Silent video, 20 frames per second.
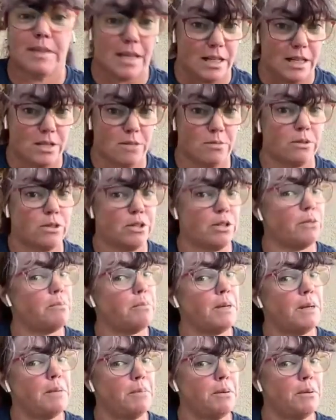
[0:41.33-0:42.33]
that's where your
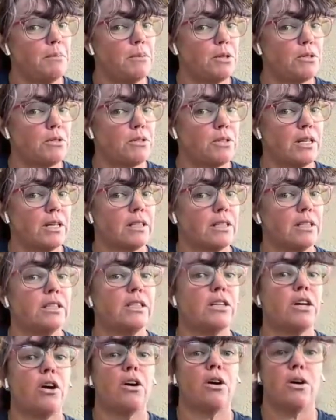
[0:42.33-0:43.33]
people most
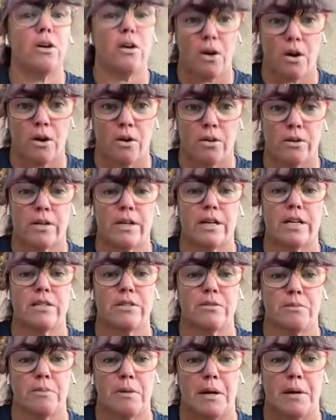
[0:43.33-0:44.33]
likely are
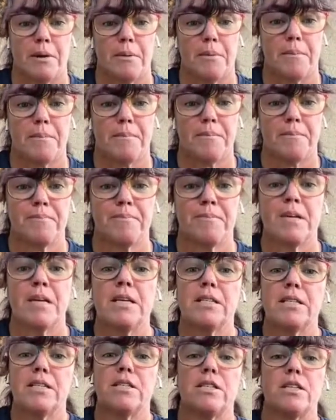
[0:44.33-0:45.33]
as well.
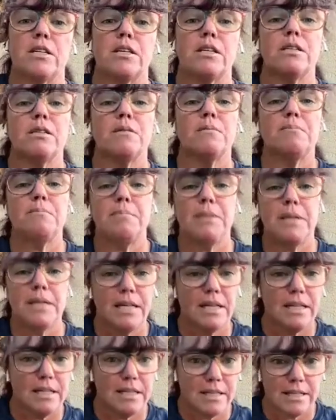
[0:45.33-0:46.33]
This could
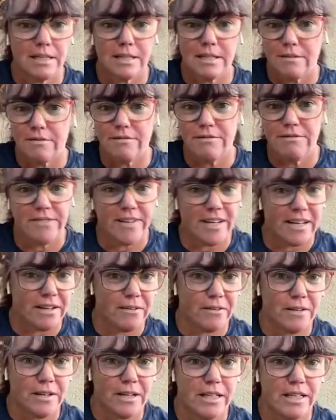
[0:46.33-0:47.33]
be, this can
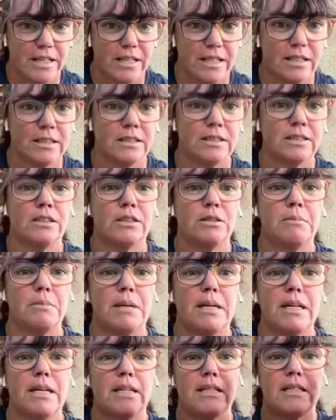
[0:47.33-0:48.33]
vary a little
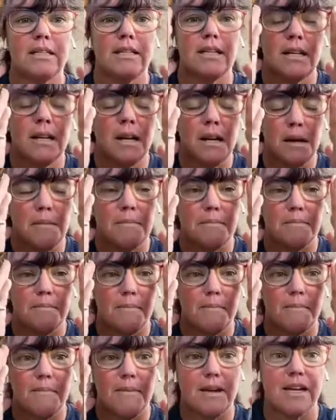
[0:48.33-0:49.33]
bit,
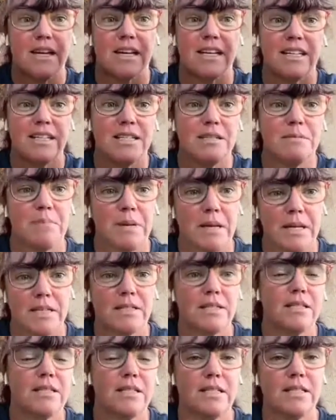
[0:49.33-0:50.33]
and it
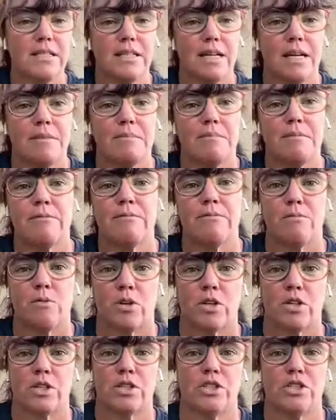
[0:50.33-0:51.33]
depends on the type of
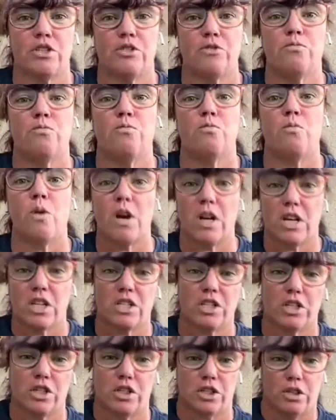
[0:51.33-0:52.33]
work that you
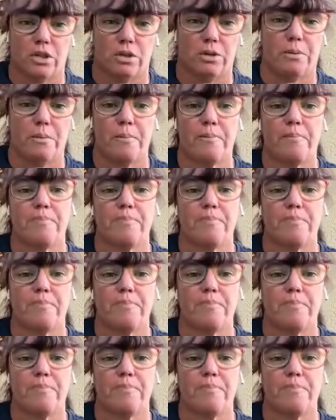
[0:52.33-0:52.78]
want to do.